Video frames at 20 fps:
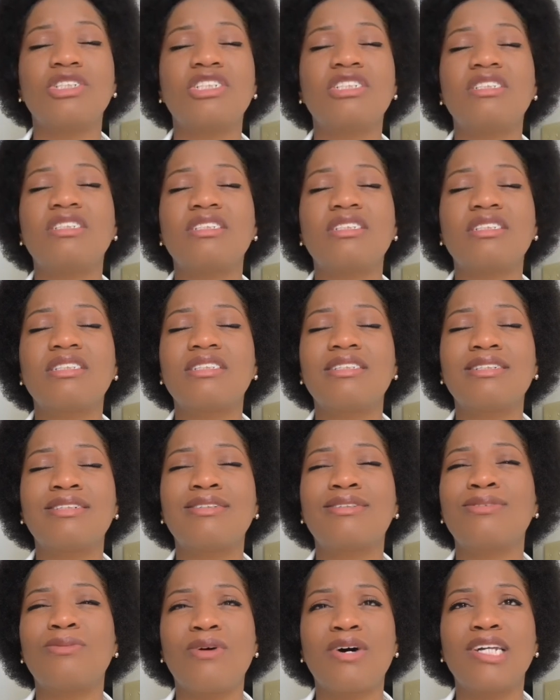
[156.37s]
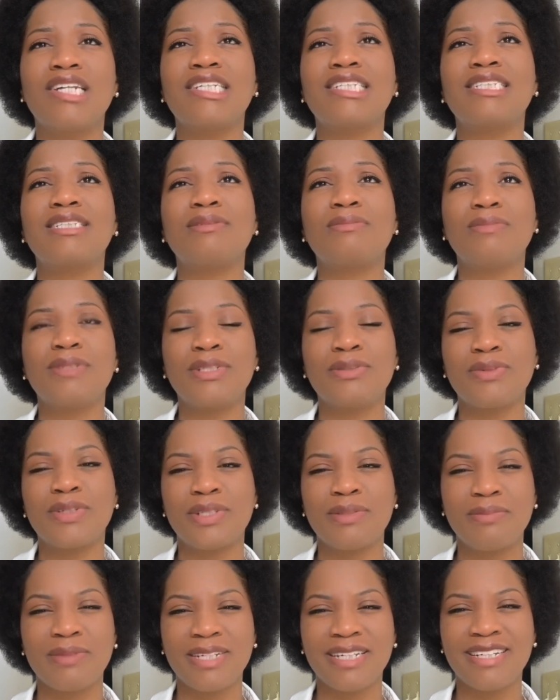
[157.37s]
Jesus still wanted to be
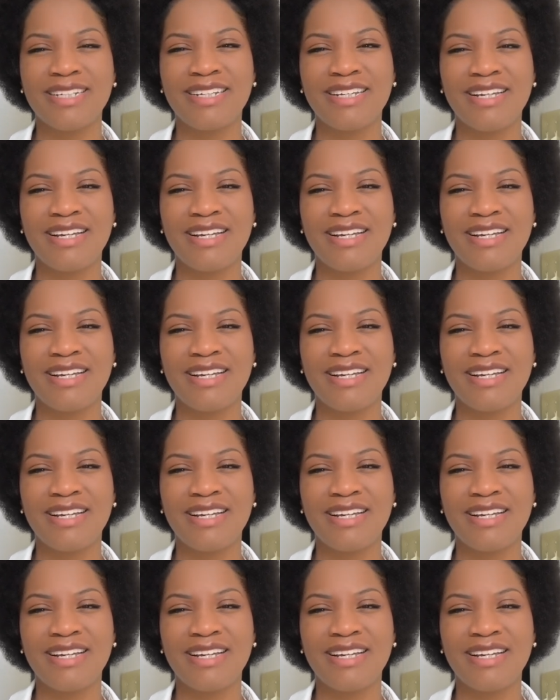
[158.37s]
with me.